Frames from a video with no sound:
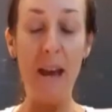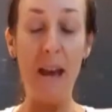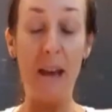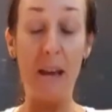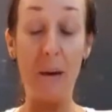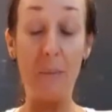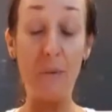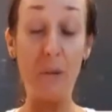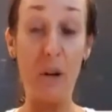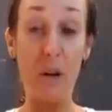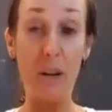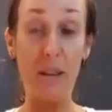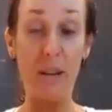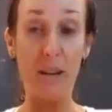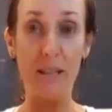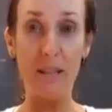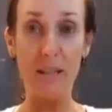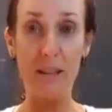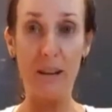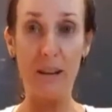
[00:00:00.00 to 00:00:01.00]
and I'm sorry that
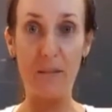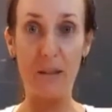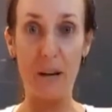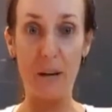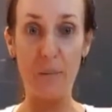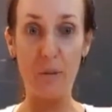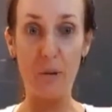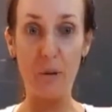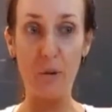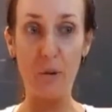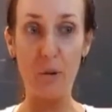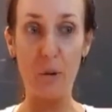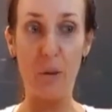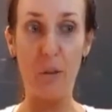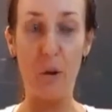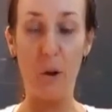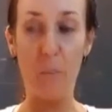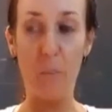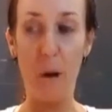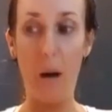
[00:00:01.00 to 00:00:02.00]
I didn't have time to, so I
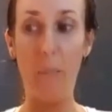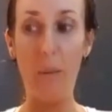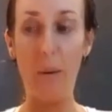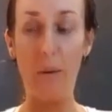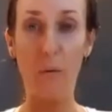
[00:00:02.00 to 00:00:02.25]
thought I'd pop